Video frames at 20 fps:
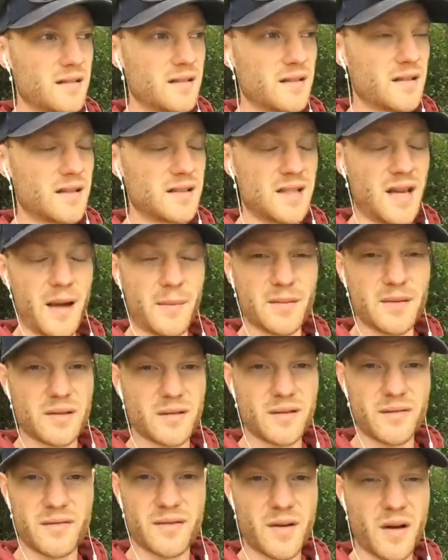it's
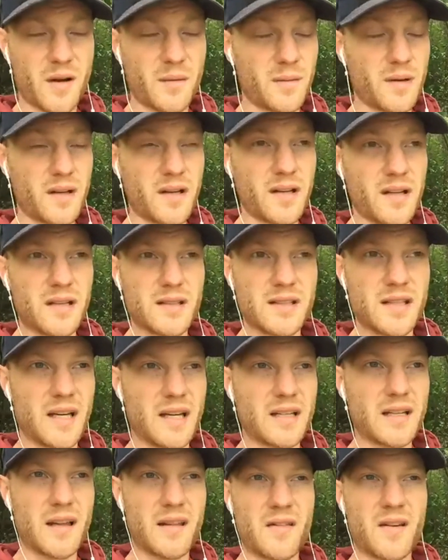absolutely phenomenal, and it's
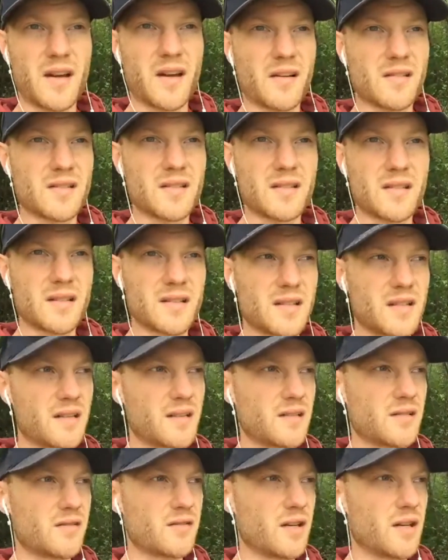like nothing else in this
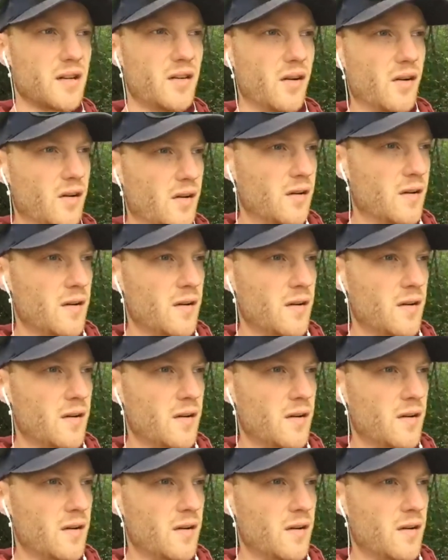industry at all.